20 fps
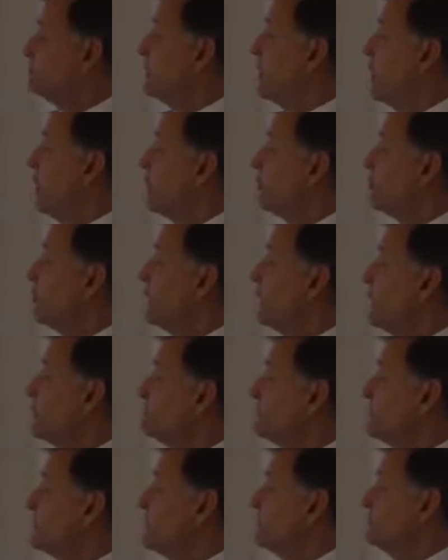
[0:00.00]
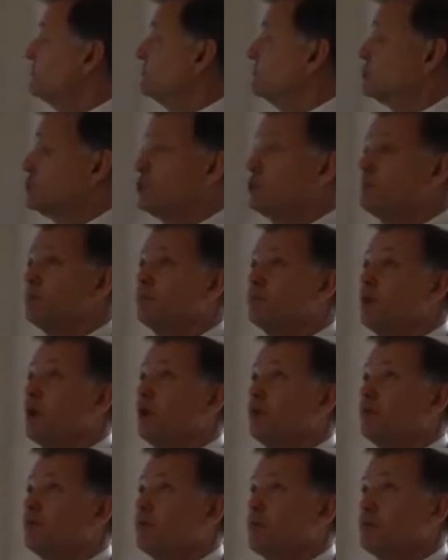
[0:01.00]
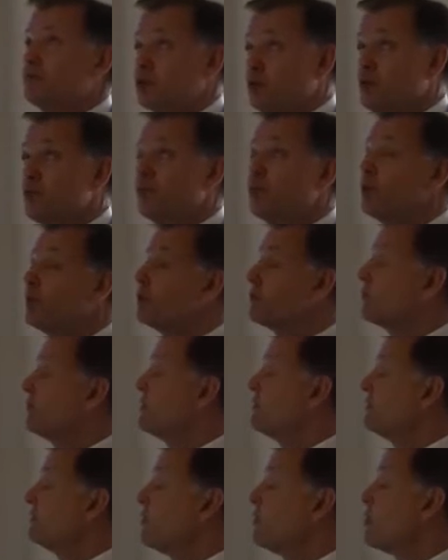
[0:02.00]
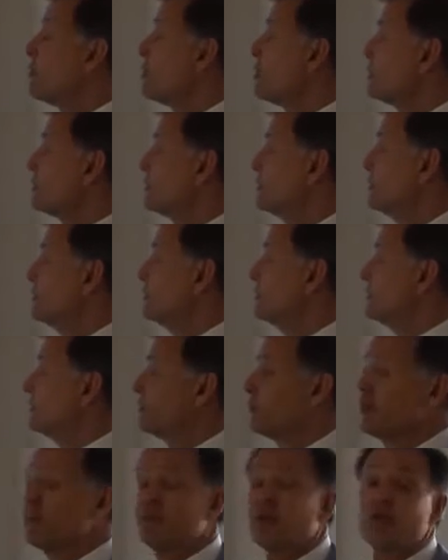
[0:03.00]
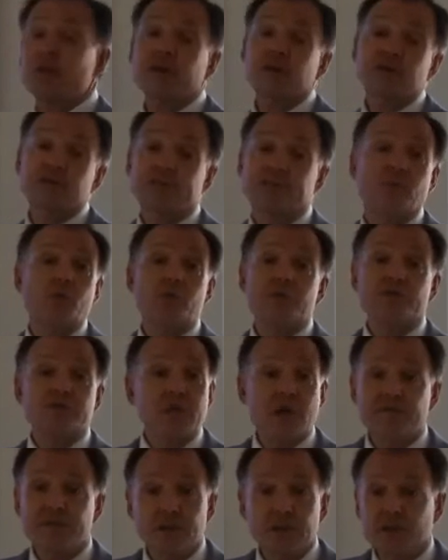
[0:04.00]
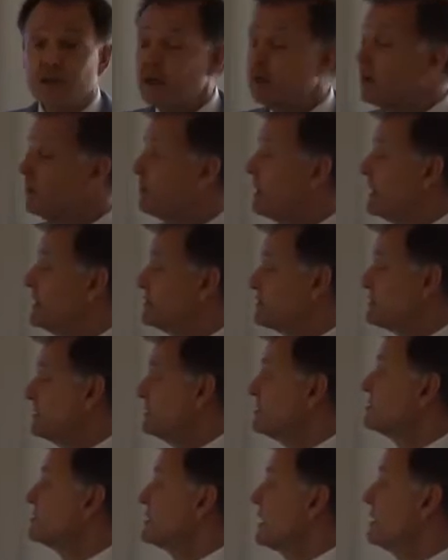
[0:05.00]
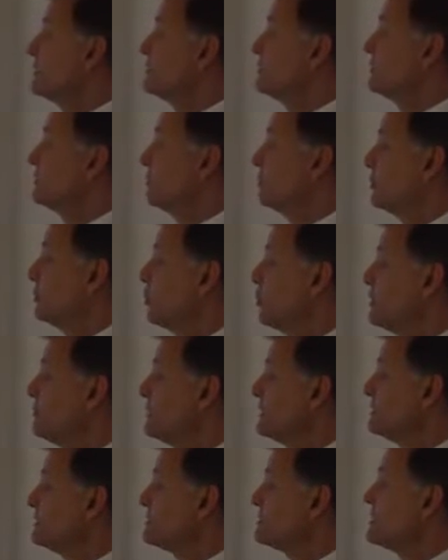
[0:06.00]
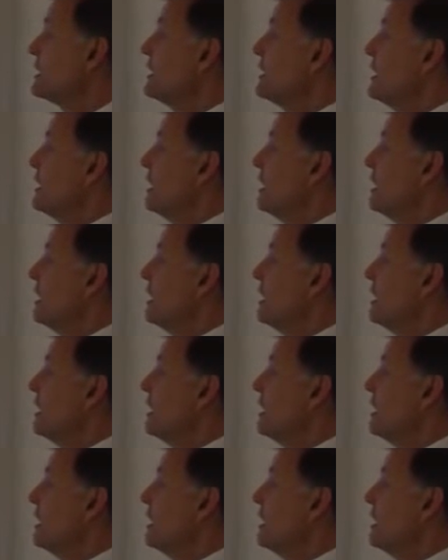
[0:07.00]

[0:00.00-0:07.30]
all the way up from 2.34 to 3.47 gigabytes in standard deployments.